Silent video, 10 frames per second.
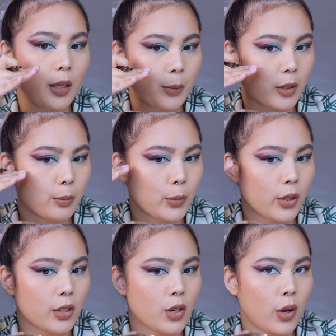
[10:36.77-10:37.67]
And I'm gonna
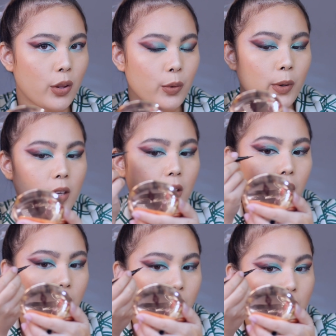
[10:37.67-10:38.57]
put it all the way
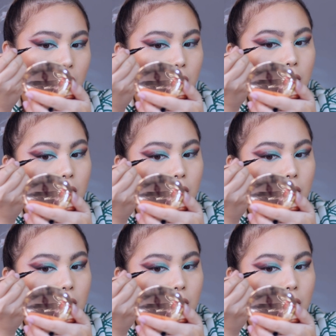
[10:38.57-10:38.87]
here.